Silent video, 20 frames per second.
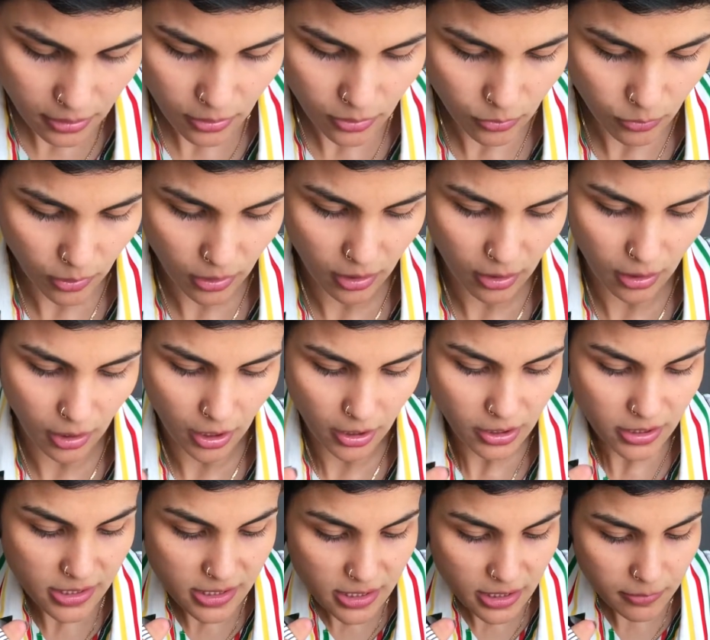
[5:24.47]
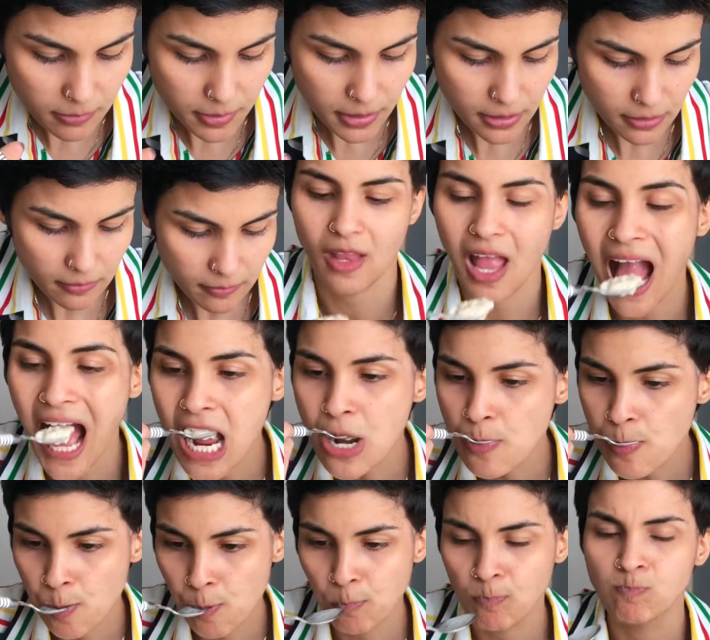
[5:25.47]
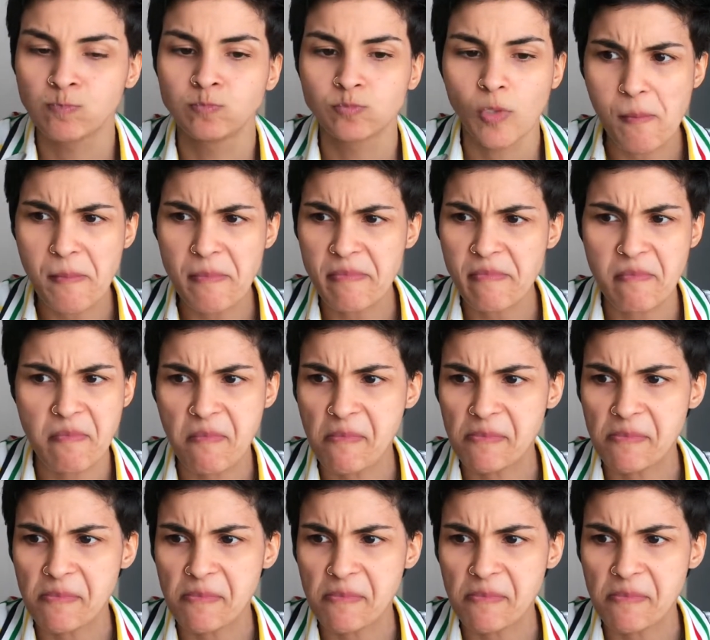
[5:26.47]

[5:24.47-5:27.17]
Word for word: with a lot of cinnamon. Mm.